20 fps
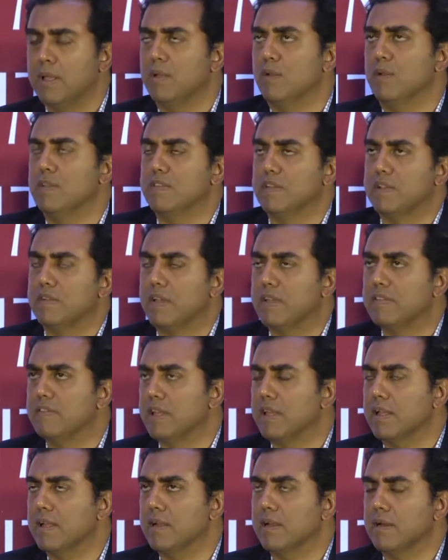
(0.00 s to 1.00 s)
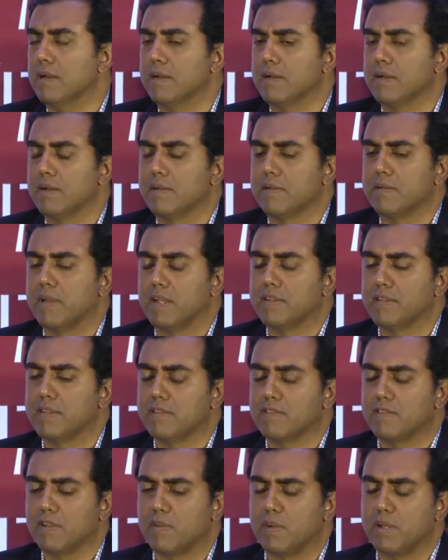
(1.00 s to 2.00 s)
It's interesting,
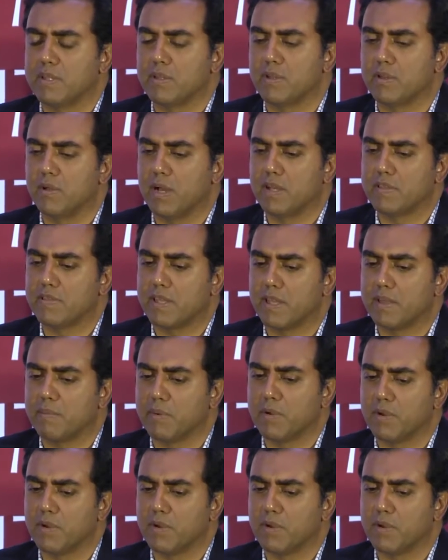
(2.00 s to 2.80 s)
Rajesh, the question you're asking,